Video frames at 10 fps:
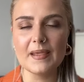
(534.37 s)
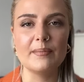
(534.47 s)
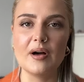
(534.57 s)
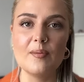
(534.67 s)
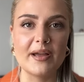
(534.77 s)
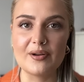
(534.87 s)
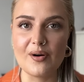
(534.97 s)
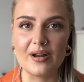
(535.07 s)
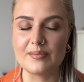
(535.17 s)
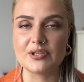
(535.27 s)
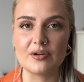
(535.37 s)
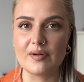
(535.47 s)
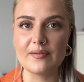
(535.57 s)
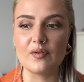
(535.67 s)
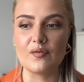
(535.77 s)
But oh my God, I'm so
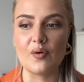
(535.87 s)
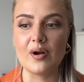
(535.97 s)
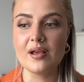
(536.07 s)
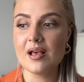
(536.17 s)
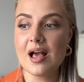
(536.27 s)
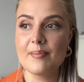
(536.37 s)
grateful for it